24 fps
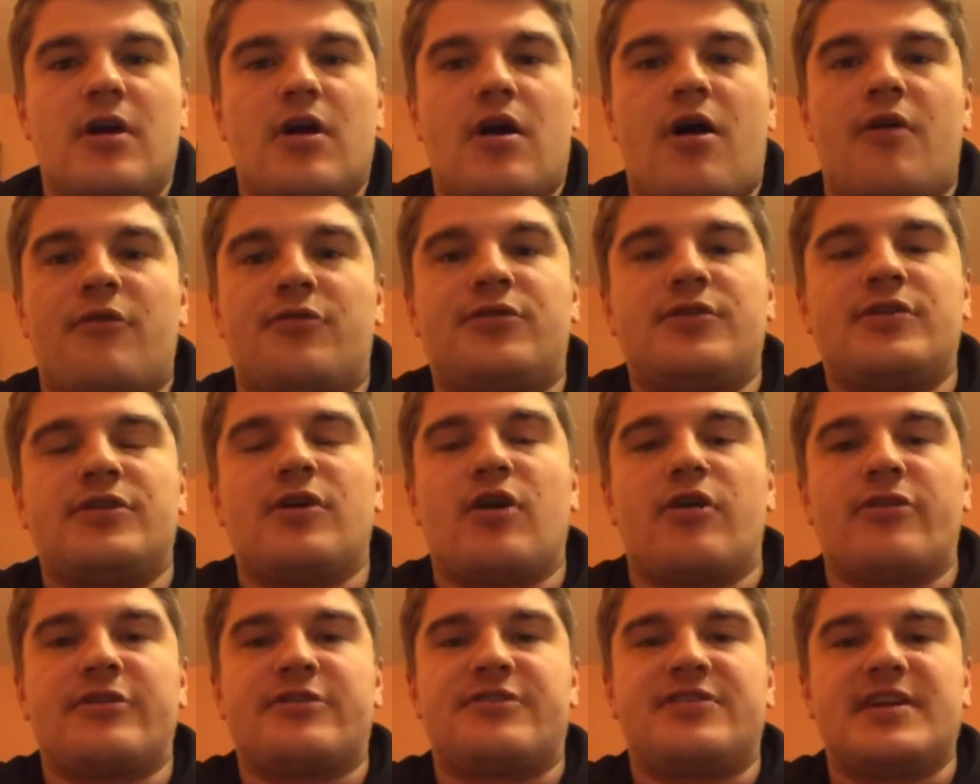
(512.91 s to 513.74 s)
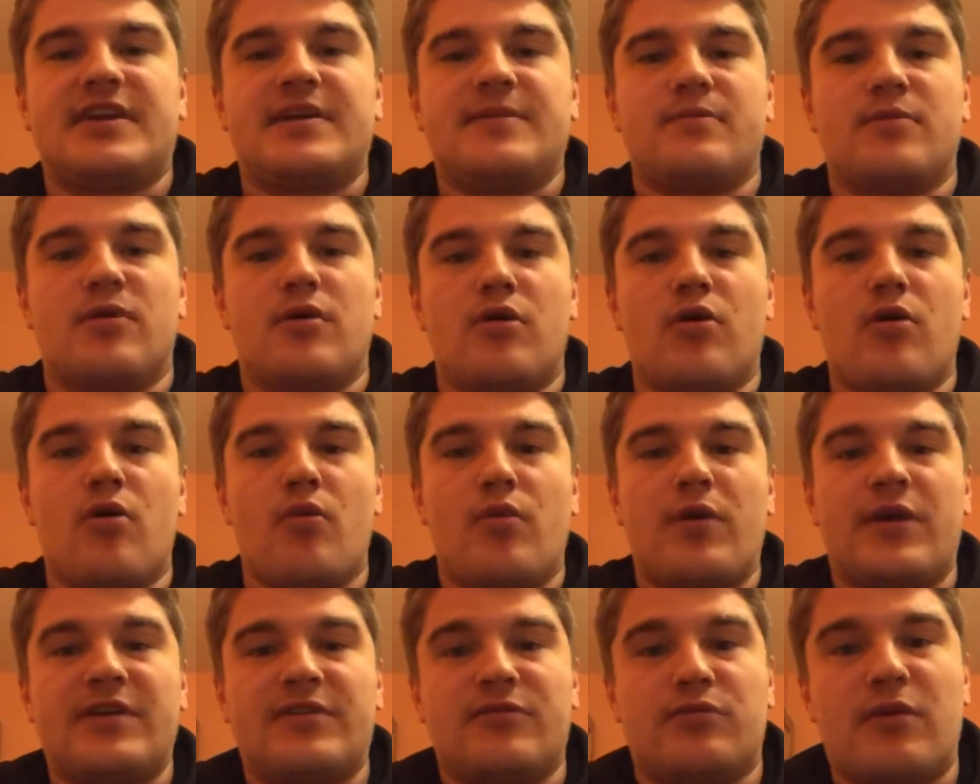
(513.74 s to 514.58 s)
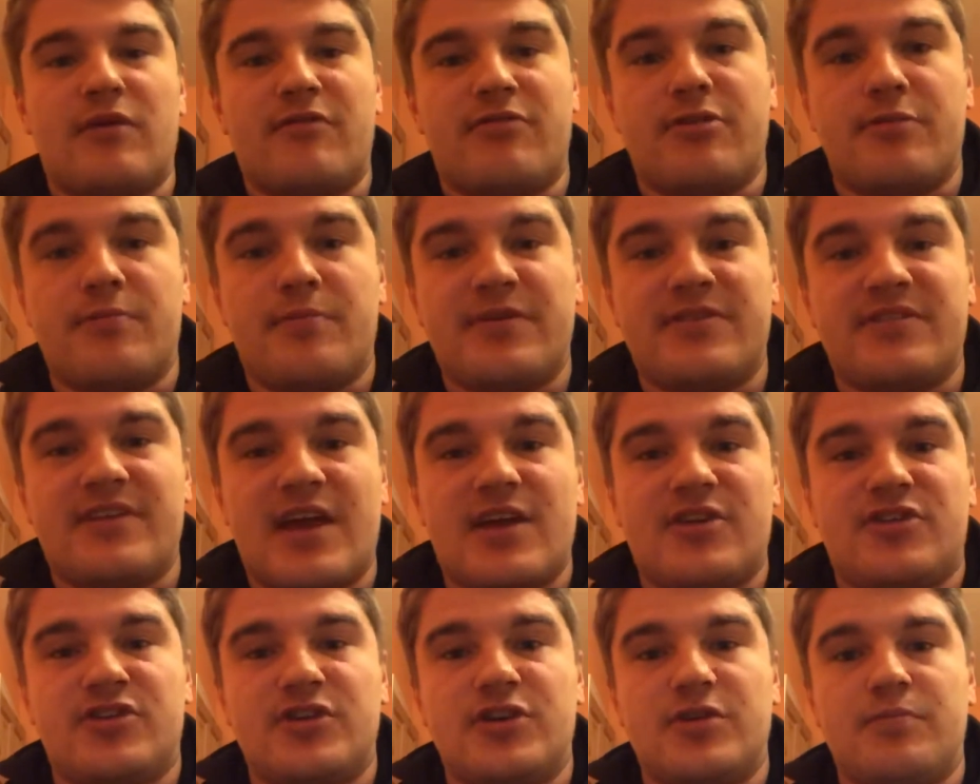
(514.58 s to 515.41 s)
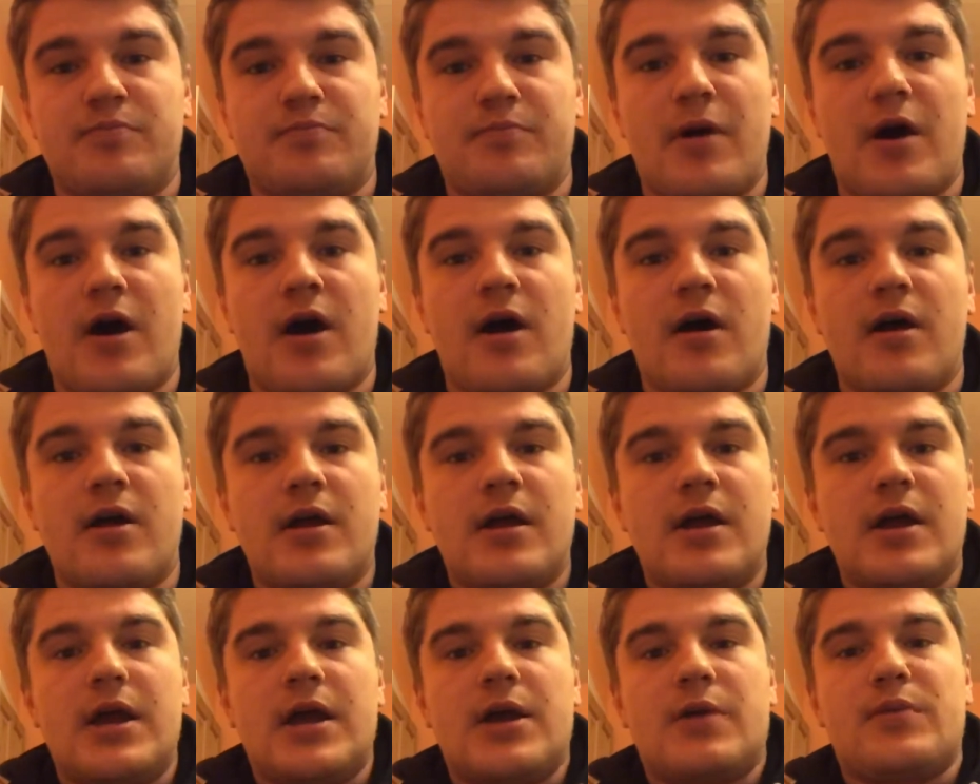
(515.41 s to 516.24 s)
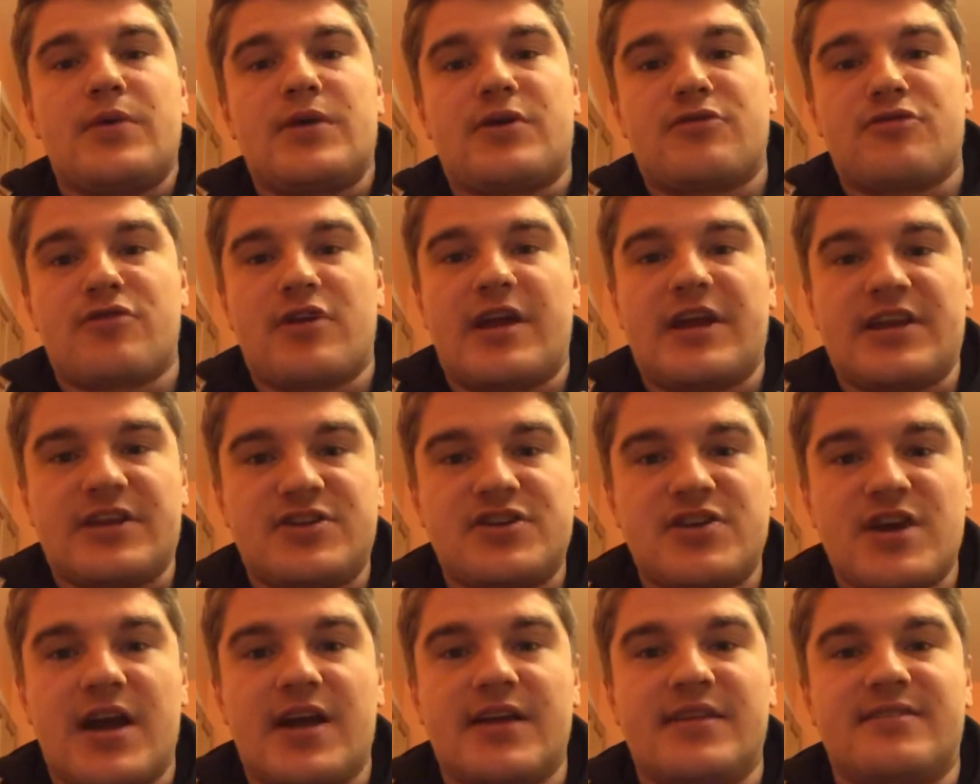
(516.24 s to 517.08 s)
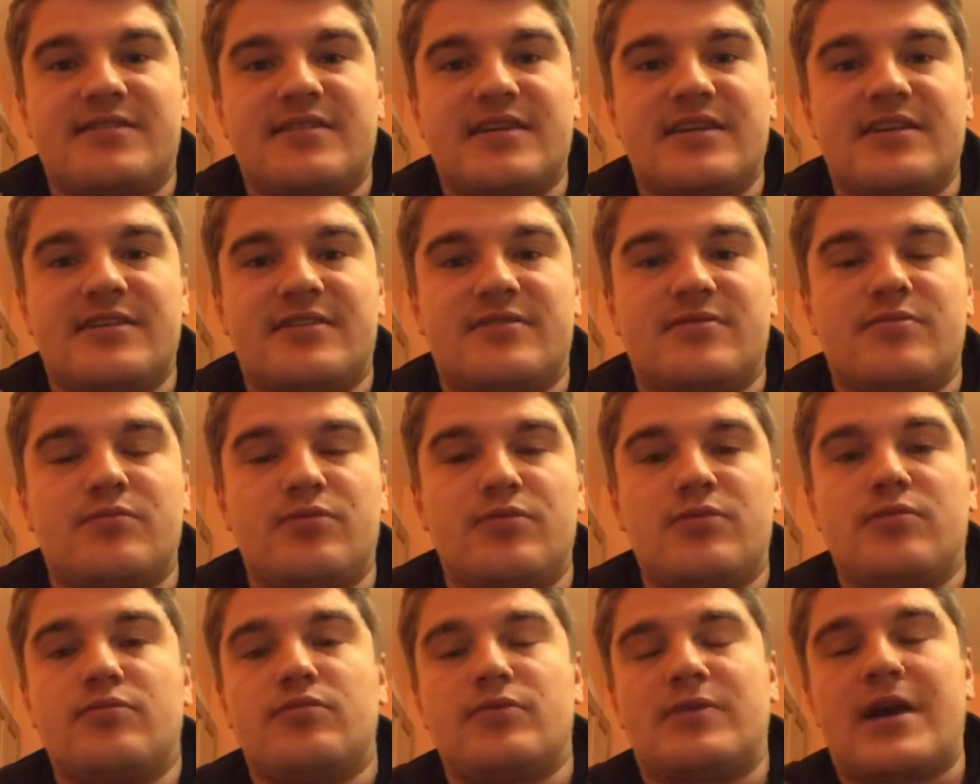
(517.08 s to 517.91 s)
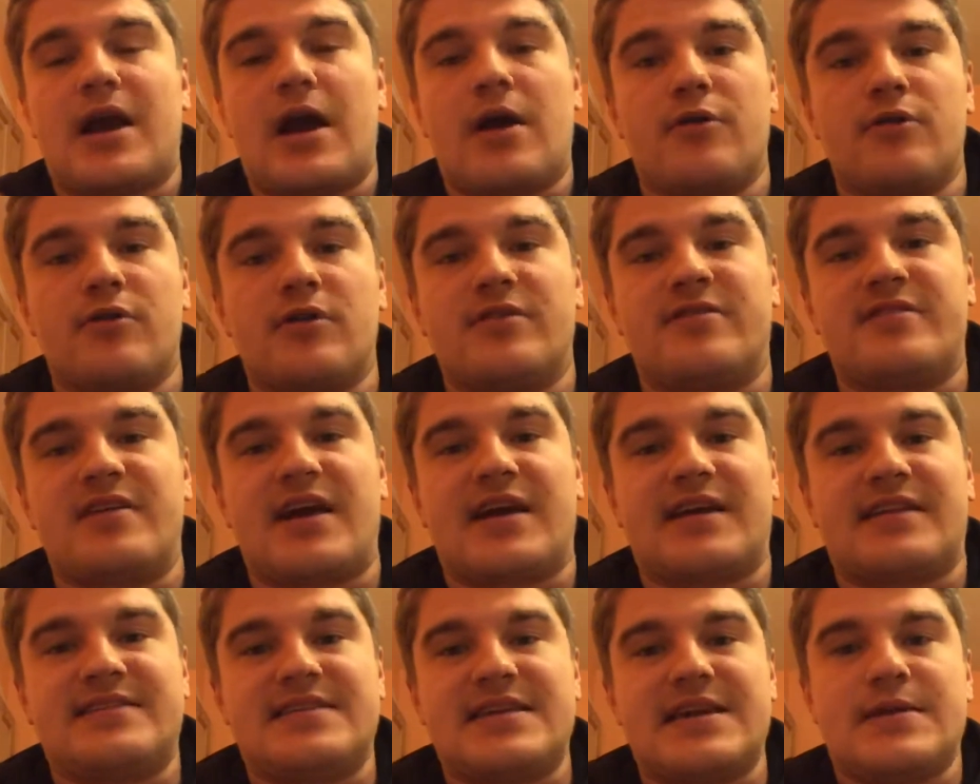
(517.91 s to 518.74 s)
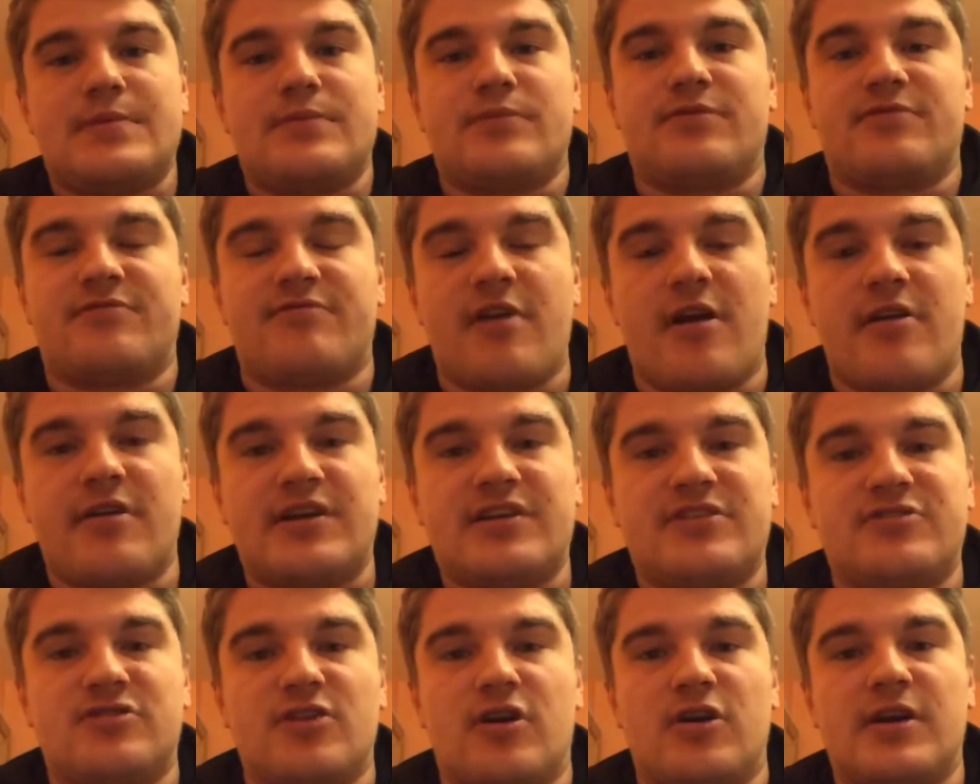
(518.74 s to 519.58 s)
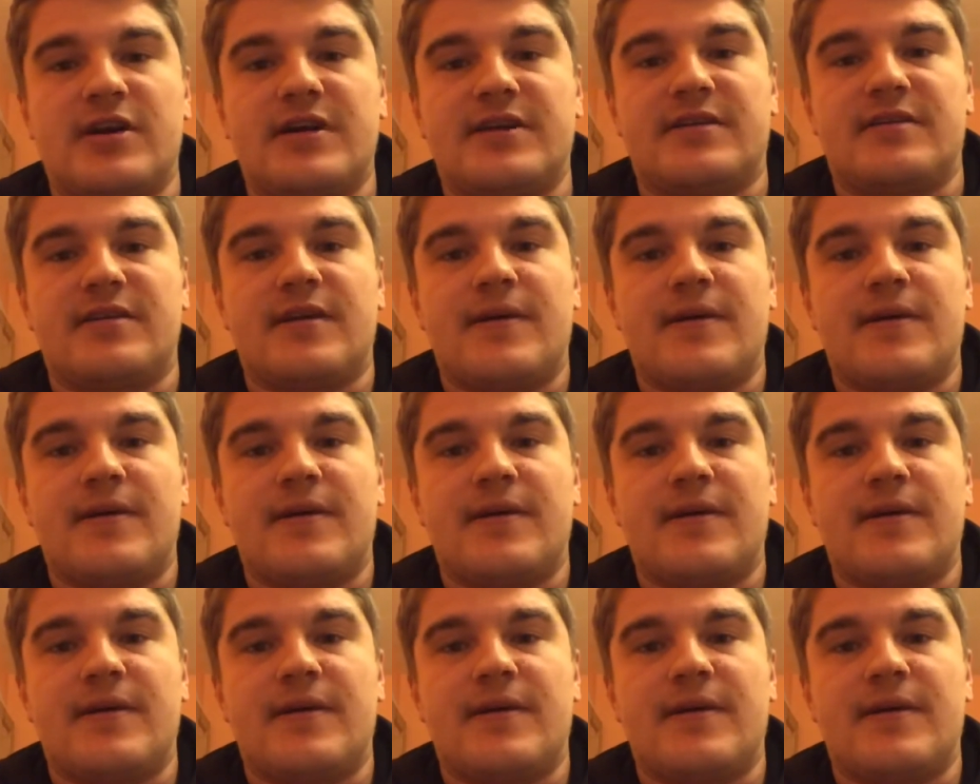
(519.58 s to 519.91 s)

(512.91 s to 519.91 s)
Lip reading: Obviously not the team always with the possession, but we create chances, counter-attack teams, very solid.